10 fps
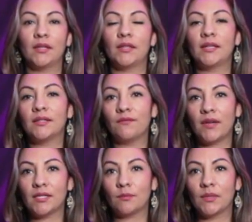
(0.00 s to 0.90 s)
These
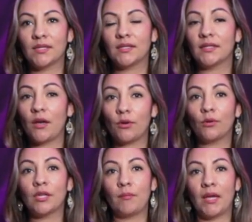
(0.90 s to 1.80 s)
investments not
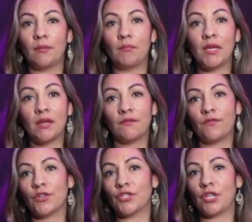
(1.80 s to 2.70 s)
only made me a
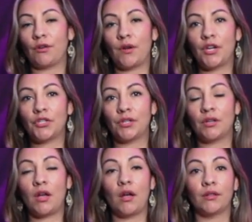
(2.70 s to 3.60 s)
first generation
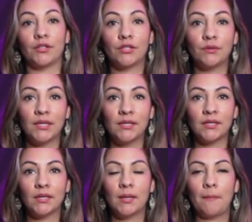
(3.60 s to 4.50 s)
college student,
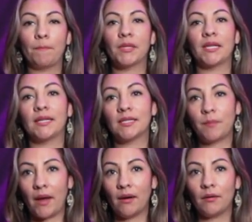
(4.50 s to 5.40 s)
but they
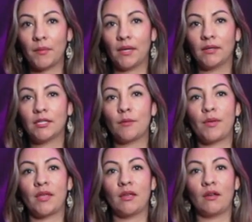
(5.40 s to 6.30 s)
inspired me to
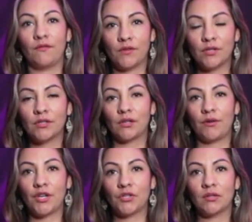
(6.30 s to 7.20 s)
be a first
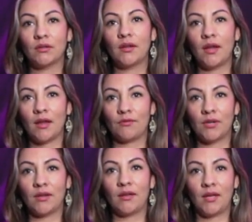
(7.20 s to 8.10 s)
generation
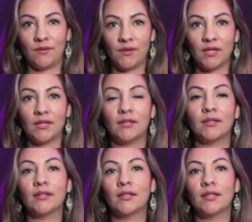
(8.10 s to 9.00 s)
equity advocate.
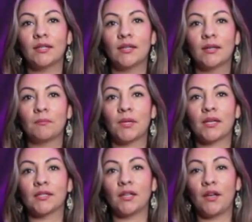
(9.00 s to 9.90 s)

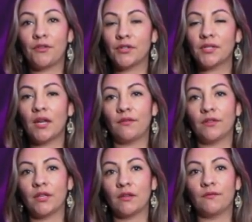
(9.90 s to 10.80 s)
Because others
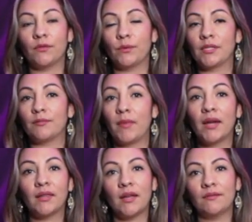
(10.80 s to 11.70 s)
heavily influenced
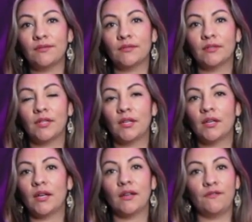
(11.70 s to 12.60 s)
my life,
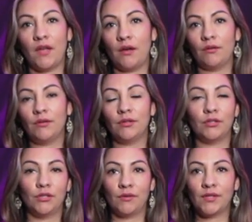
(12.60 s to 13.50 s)
I vowed
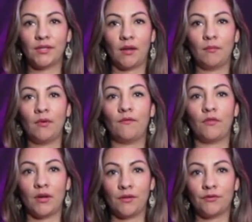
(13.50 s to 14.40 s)
to do the same
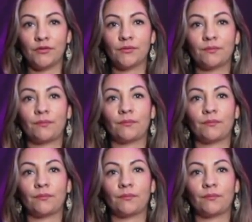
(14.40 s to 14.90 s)
for others.